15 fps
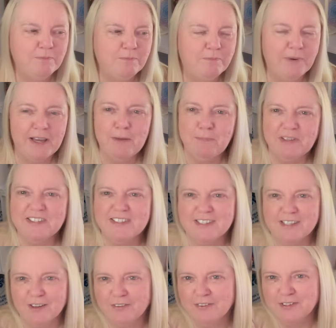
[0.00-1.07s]
baby
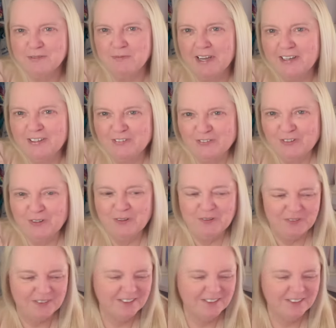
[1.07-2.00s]
stuff is made of.